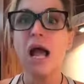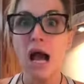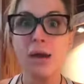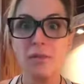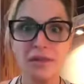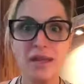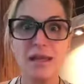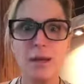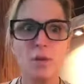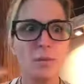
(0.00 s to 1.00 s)
I'm
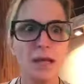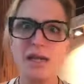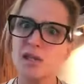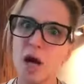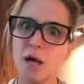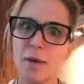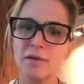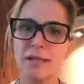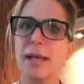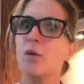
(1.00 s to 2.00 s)
thinking, what am I going to talk about today?